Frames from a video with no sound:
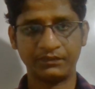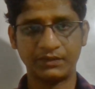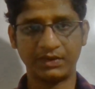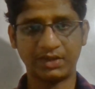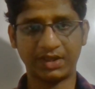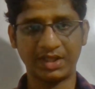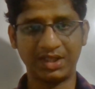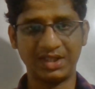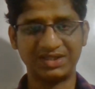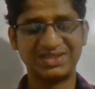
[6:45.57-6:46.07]

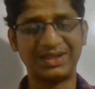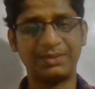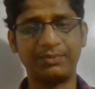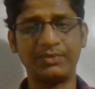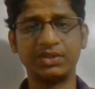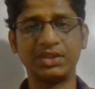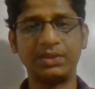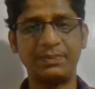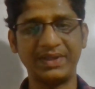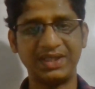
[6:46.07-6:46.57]
Okay, some
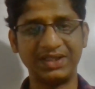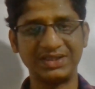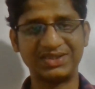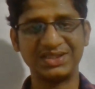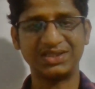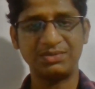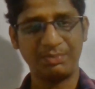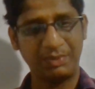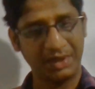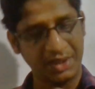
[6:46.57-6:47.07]
of the
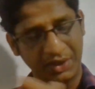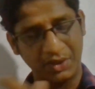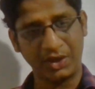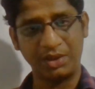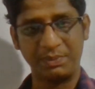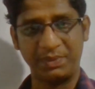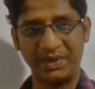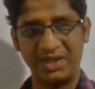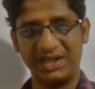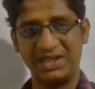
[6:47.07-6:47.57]
bases may
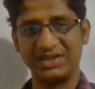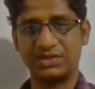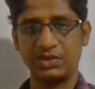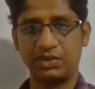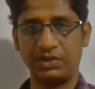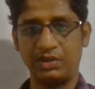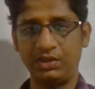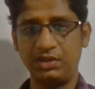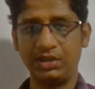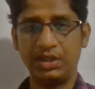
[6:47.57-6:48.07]
not be
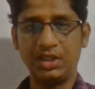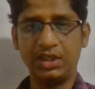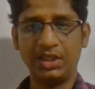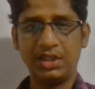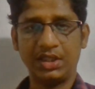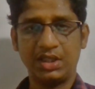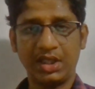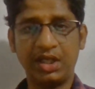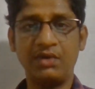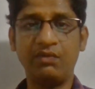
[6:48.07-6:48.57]

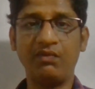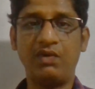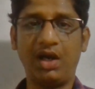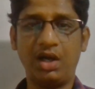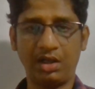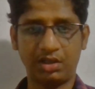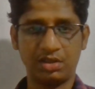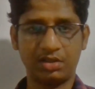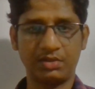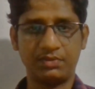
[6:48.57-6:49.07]
dissolved in
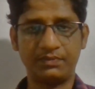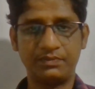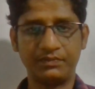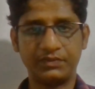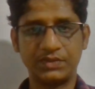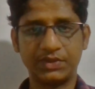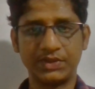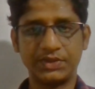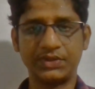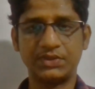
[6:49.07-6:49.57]
water.
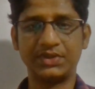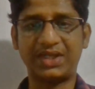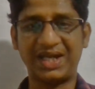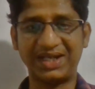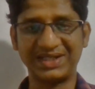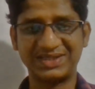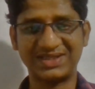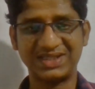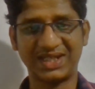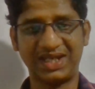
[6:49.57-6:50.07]
So
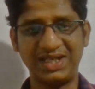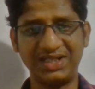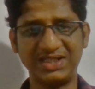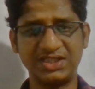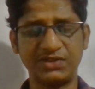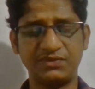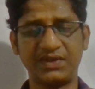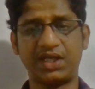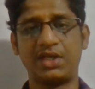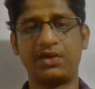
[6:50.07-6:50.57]
that's the
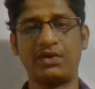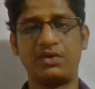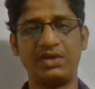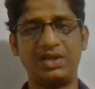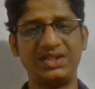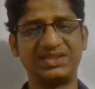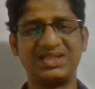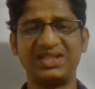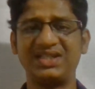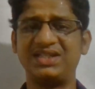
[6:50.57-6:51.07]
case. We can
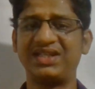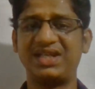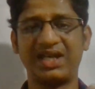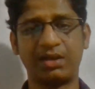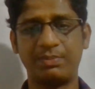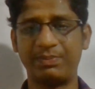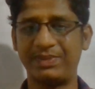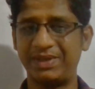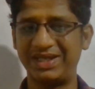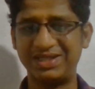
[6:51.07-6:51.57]
only say they
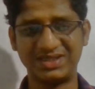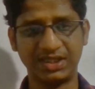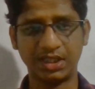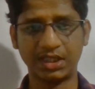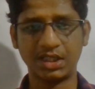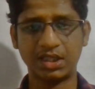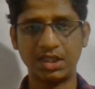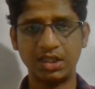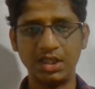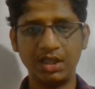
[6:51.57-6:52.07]
are
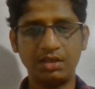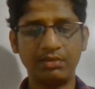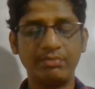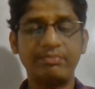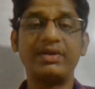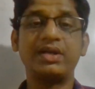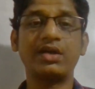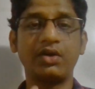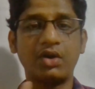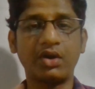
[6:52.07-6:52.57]
basic
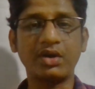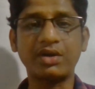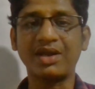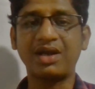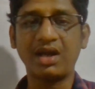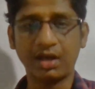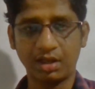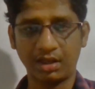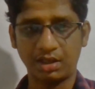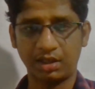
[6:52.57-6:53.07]
but not
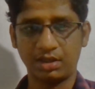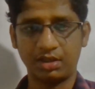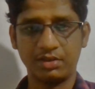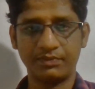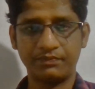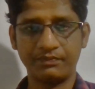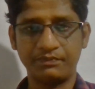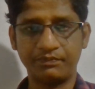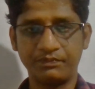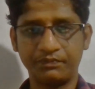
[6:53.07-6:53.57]
alkaline.
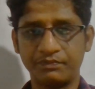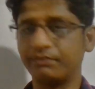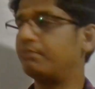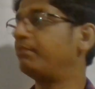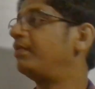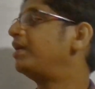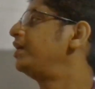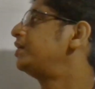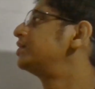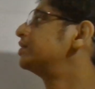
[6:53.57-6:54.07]

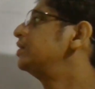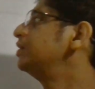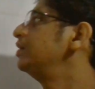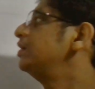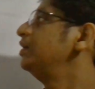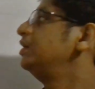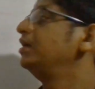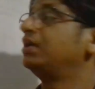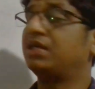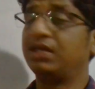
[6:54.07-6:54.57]

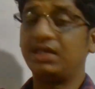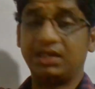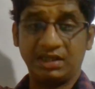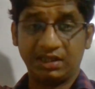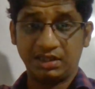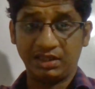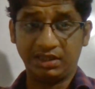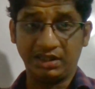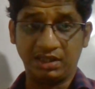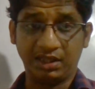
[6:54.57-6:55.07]
But
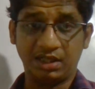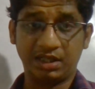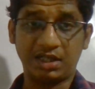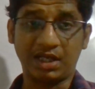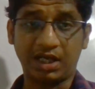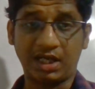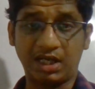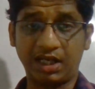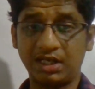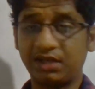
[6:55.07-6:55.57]

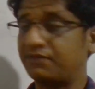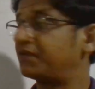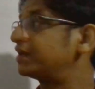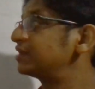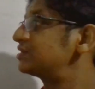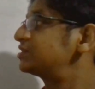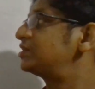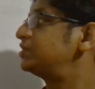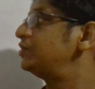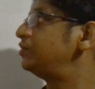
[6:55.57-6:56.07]
all
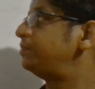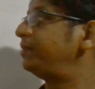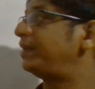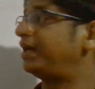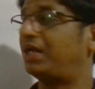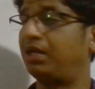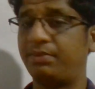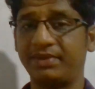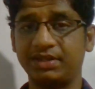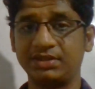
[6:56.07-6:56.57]
first group
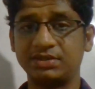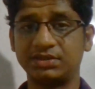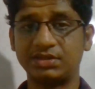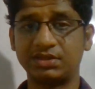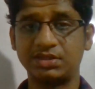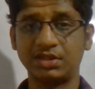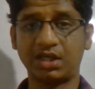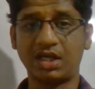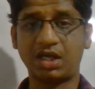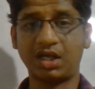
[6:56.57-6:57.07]

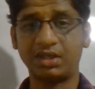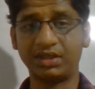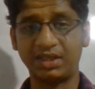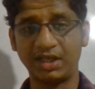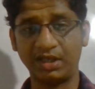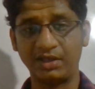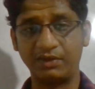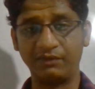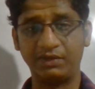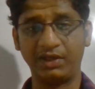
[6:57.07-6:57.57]
elements,
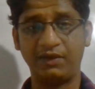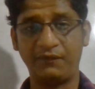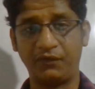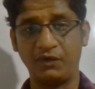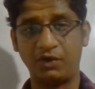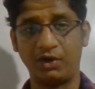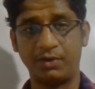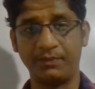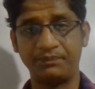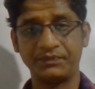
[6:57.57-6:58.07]
they
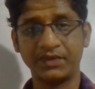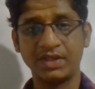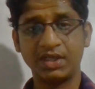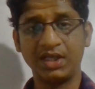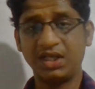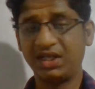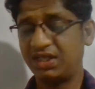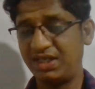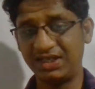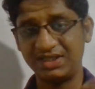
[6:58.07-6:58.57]
form
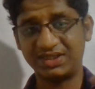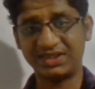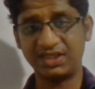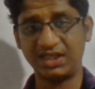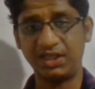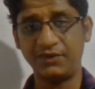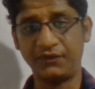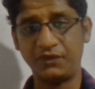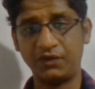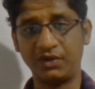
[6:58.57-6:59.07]

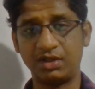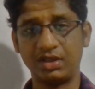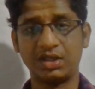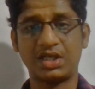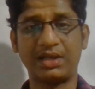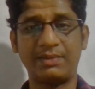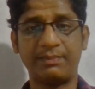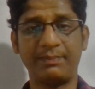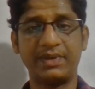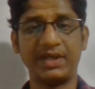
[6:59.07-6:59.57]
easily
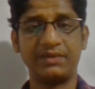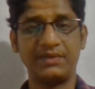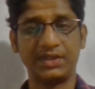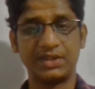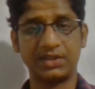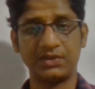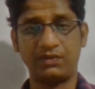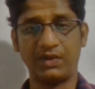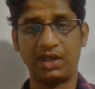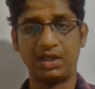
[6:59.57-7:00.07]
combine
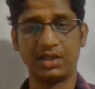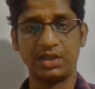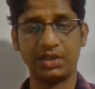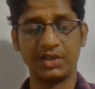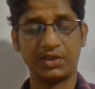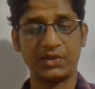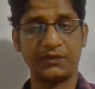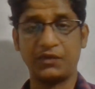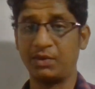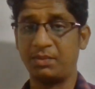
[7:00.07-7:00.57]
with the
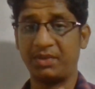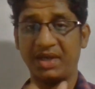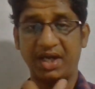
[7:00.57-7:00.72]
water to form